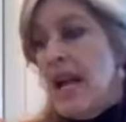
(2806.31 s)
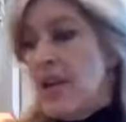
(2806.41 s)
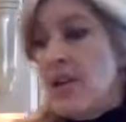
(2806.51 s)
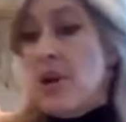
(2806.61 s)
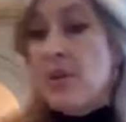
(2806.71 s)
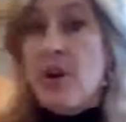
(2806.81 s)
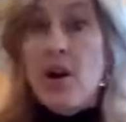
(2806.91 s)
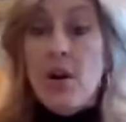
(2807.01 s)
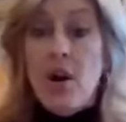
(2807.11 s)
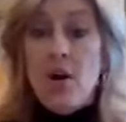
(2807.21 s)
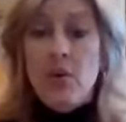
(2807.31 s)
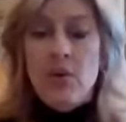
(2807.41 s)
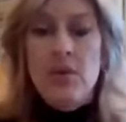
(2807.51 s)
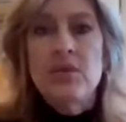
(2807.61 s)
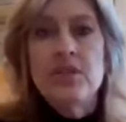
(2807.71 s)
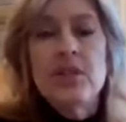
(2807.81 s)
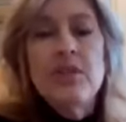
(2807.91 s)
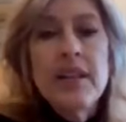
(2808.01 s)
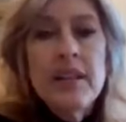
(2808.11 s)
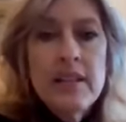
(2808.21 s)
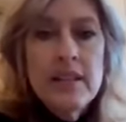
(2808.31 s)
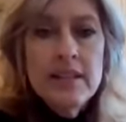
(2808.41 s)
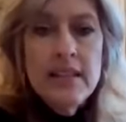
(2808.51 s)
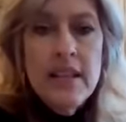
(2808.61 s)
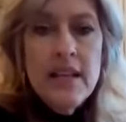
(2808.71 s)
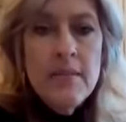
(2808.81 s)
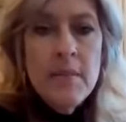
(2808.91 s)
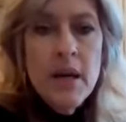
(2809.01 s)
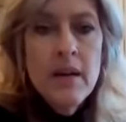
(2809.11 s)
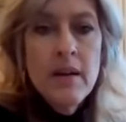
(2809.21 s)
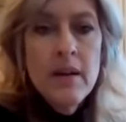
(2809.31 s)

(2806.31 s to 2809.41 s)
And no, not all oils are created the same.